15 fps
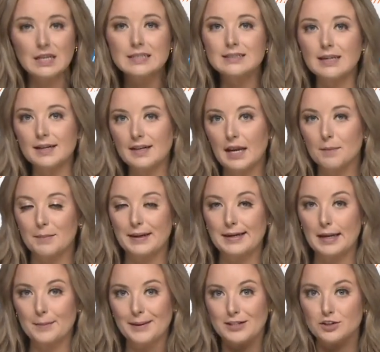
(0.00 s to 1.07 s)
Sunday,
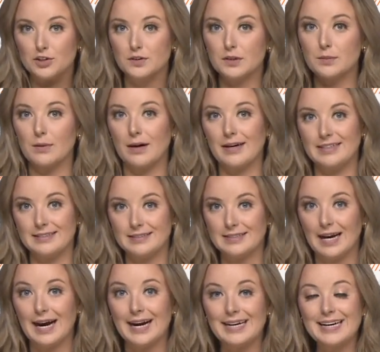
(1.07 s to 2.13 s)
Monday, make sure they're wrought
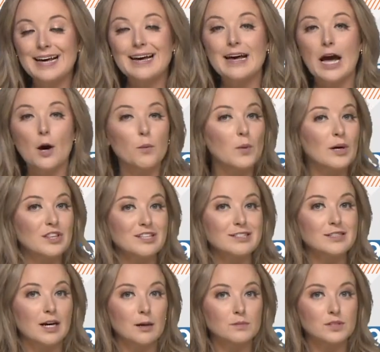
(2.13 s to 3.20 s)
inside. And with
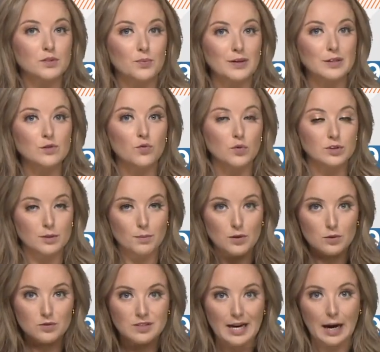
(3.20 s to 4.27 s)
this comes the risk for some of
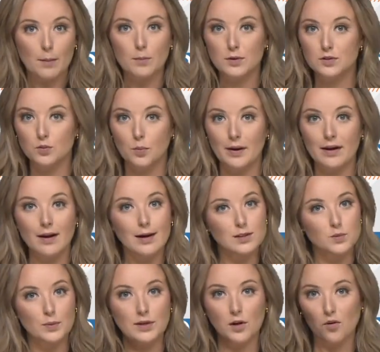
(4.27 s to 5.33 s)
those downburst wind
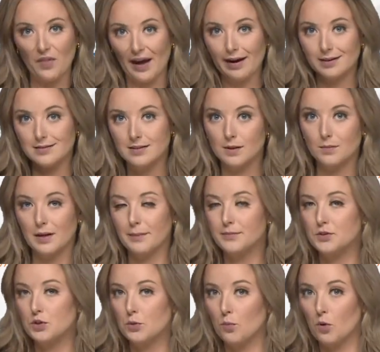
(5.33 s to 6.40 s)
gusts. We know that can
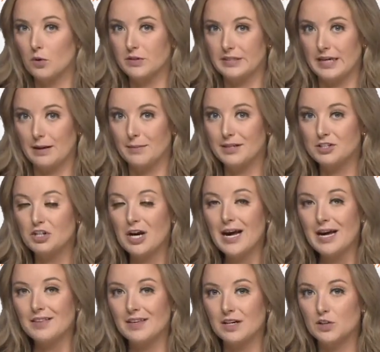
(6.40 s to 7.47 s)
sometimes do more damage
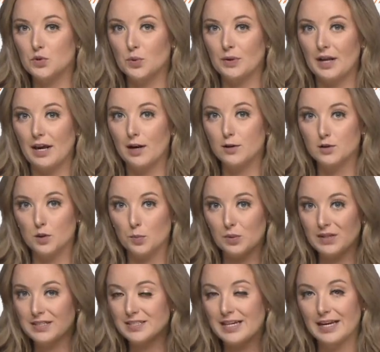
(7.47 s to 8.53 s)
than a tornado, so
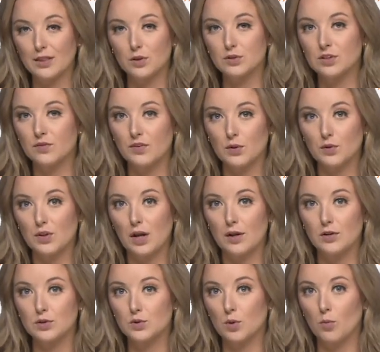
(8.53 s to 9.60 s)
please take those severe
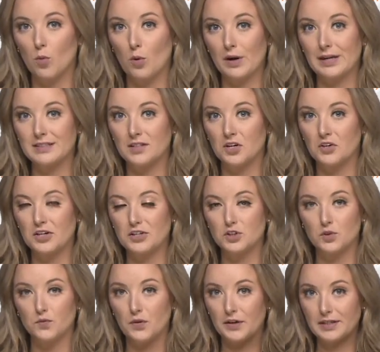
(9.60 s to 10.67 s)
thunderstorm warnings that are
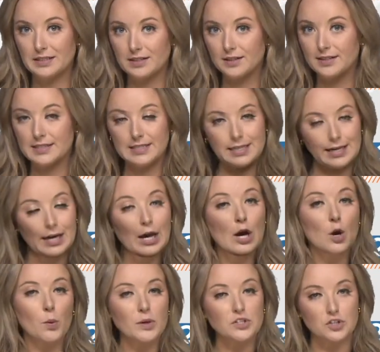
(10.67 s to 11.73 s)
issued very seriously.
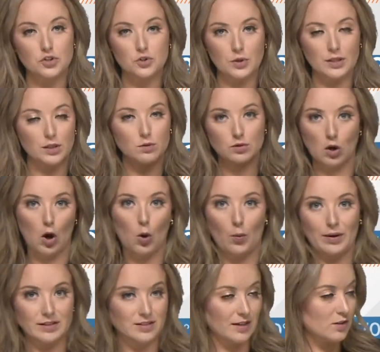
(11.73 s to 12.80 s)
We should treat those
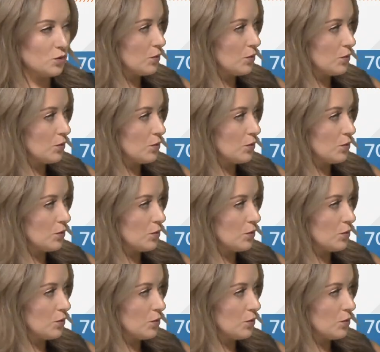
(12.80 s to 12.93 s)
always like